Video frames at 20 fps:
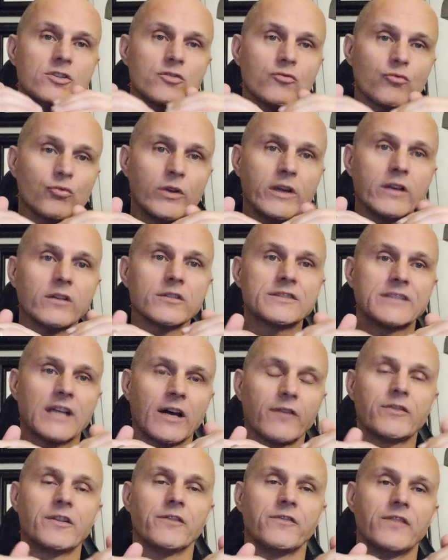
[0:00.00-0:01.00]
real
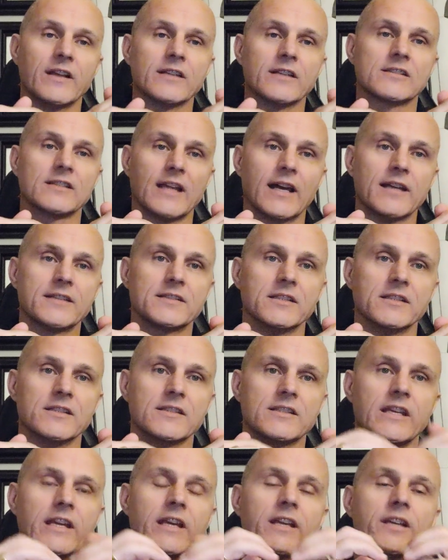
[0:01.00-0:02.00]
self-defense
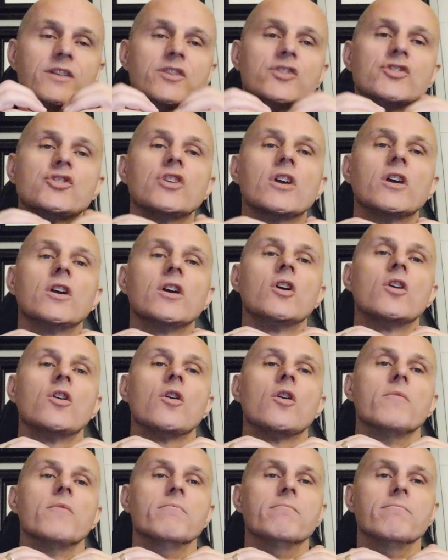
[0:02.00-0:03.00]
lessons is
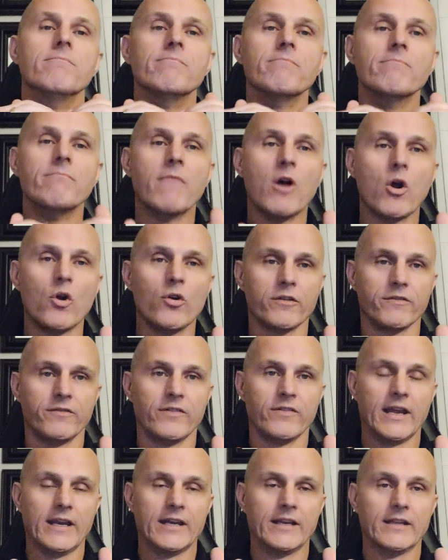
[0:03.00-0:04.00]

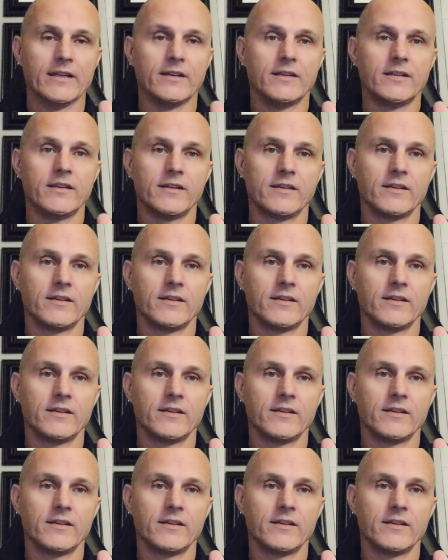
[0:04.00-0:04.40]
motivated